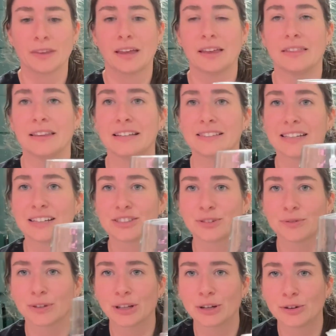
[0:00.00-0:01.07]
These things are
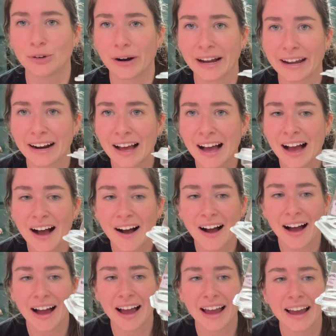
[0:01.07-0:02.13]
really great.
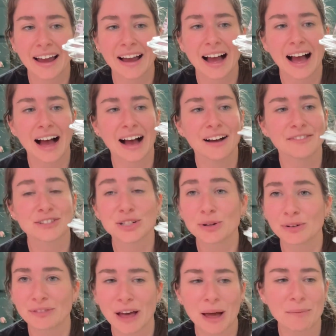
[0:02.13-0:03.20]
I have 2
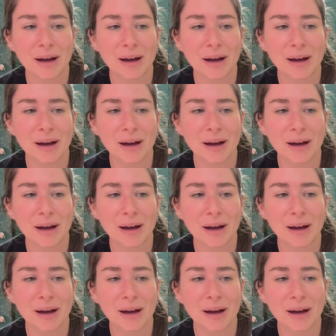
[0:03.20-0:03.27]
of them.